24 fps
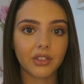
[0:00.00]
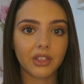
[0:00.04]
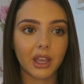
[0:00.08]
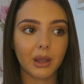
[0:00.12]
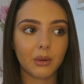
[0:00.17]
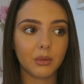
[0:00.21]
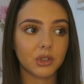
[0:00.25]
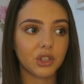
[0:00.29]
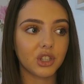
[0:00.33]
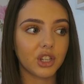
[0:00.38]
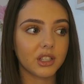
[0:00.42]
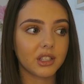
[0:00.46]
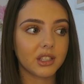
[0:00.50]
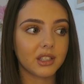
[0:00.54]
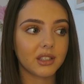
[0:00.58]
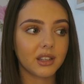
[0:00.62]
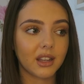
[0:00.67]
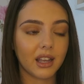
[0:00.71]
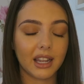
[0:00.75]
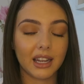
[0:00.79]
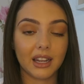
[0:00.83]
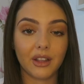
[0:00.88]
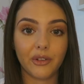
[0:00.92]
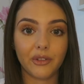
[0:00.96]
they were just
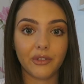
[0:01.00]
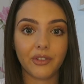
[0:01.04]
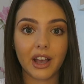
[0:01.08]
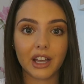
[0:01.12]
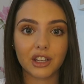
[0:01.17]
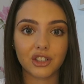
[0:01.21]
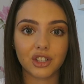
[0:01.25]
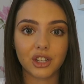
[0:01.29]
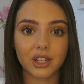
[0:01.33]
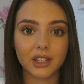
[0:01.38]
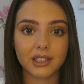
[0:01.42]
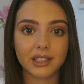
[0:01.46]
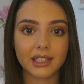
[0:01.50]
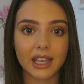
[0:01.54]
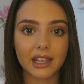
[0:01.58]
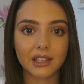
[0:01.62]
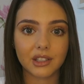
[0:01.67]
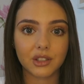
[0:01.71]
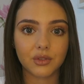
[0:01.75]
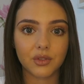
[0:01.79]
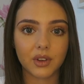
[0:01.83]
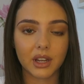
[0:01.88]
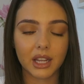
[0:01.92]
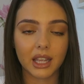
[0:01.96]
a little fashion
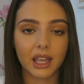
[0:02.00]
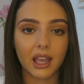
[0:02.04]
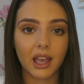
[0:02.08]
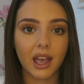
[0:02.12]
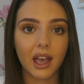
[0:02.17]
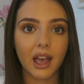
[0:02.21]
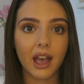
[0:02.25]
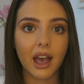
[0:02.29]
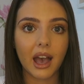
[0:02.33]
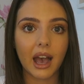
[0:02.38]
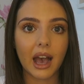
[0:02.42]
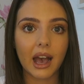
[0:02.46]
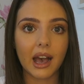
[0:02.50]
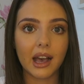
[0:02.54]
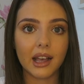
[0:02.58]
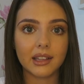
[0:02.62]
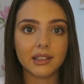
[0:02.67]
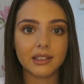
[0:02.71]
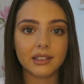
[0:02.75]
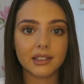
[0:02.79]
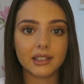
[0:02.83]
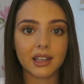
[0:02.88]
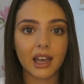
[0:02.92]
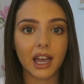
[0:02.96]
accessory.
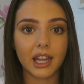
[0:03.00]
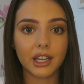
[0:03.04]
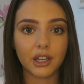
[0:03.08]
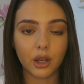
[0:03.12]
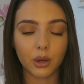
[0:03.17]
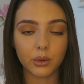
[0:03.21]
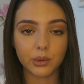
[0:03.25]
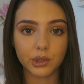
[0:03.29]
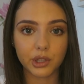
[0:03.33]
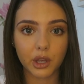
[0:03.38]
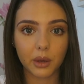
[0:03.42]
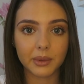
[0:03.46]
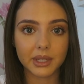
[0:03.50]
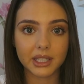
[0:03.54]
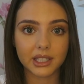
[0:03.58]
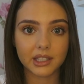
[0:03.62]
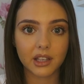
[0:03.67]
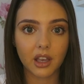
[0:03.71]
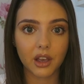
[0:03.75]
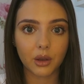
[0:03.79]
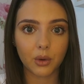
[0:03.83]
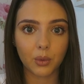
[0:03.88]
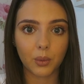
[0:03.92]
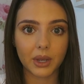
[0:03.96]
And I know Zoe
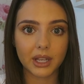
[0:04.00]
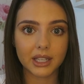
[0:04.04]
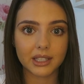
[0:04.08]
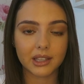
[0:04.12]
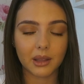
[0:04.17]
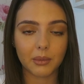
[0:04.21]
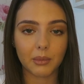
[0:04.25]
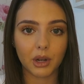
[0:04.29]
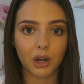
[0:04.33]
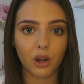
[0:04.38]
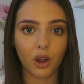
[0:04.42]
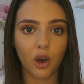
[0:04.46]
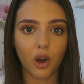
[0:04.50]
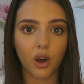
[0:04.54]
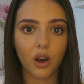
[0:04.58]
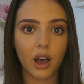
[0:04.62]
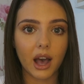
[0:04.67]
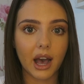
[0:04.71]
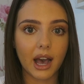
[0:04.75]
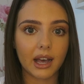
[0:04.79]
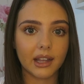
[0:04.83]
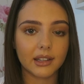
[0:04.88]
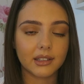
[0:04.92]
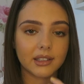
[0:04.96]
Sugg wears them a
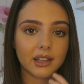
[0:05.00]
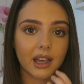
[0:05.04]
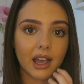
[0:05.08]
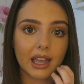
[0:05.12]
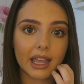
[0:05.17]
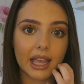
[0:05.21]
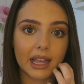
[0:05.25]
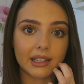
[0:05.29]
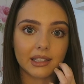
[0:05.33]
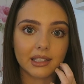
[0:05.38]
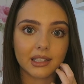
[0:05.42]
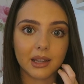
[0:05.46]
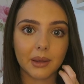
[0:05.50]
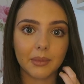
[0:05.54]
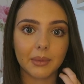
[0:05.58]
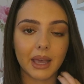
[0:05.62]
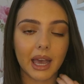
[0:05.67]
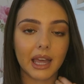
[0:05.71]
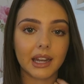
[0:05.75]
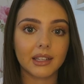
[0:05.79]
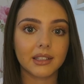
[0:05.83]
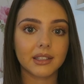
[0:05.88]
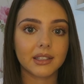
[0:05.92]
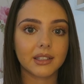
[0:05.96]
lot, and I ended up
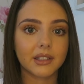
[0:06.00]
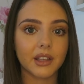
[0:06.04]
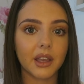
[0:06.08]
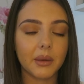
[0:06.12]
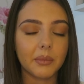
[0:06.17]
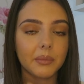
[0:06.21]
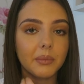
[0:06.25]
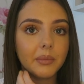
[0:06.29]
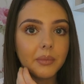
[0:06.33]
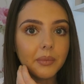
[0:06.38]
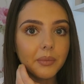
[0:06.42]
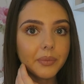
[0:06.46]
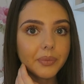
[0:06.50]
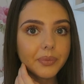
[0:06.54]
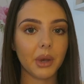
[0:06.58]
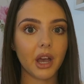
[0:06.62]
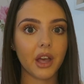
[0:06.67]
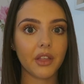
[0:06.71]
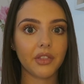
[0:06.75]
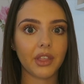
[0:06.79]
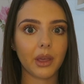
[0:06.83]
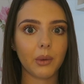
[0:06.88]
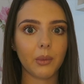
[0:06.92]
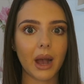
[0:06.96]
getting some,
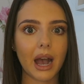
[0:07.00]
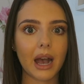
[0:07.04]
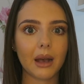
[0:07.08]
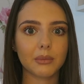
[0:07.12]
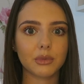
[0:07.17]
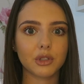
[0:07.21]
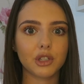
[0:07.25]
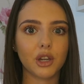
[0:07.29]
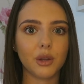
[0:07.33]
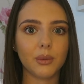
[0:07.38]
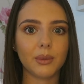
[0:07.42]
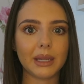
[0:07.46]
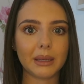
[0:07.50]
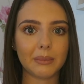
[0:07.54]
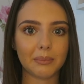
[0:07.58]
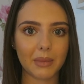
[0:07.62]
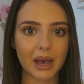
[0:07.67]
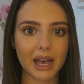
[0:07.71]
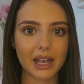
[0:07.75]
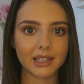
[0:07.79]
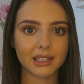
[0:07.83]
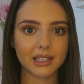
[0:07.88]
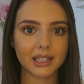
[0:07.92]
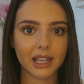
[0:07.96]
but they were absolutely
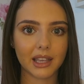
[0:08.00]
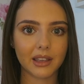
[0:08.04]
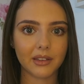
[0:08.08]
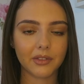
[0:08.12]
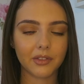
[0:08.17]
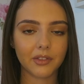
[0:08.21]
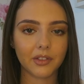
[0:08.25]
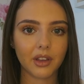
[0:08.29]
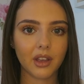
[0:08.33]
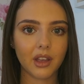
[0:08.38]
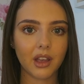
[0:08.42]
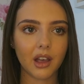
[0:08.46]
massive.